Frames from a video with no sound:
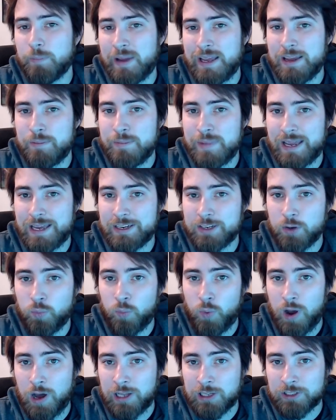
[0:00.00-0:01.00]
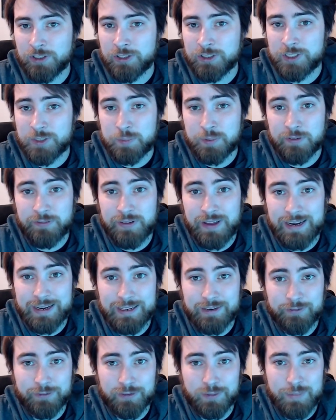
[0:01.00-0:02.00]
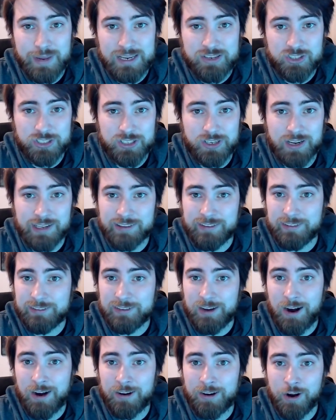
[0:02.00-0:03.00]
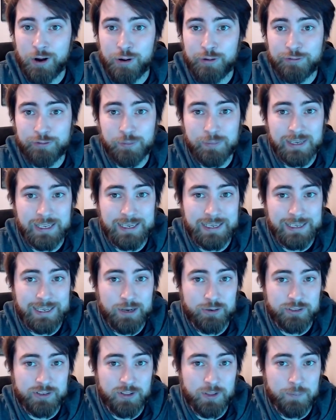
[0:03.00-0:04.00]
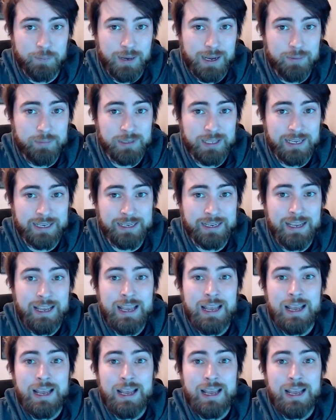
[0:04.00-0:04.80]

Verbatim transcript: by Amanda Waller to prevent information on Starro from getting out to the public,